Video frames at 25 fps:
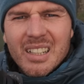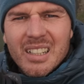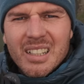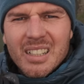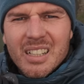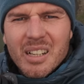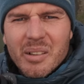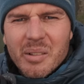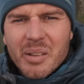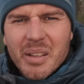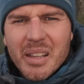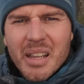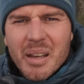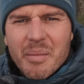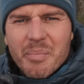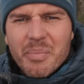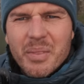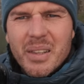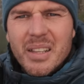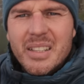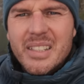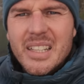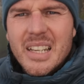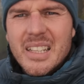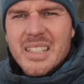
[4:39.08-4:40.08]
You got one of them?
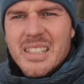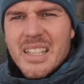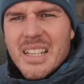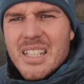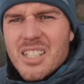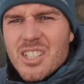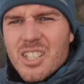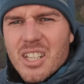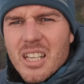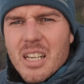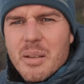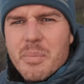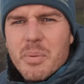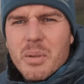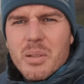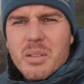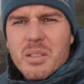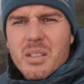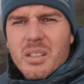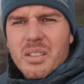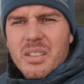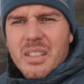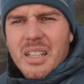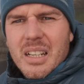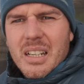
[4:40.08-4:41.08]
They're dead cheap. Oh, it's
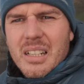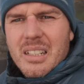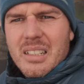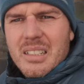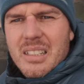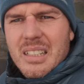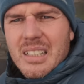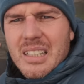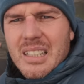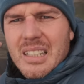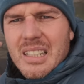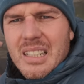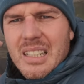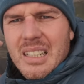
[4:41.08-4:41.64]
gone dark, is it?